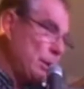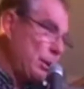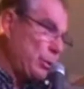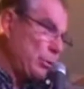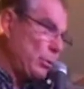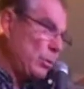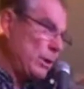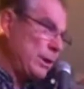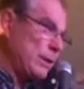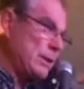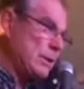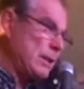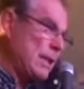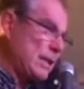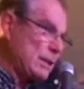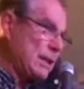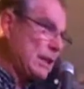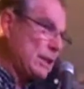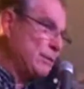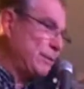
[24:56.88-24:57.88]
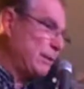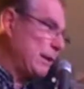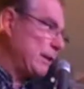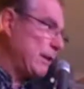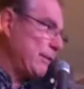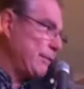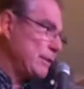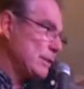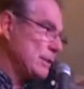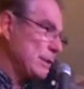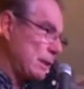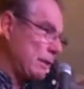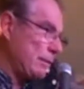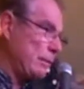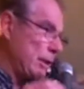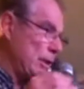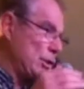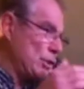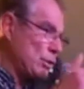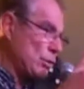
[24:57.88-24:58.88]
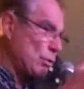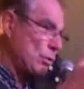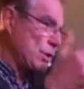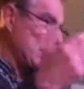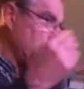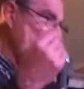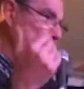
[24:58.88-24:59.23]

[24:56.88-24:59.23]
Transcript: I thought, well, that's fair enough, isn't it? The insurers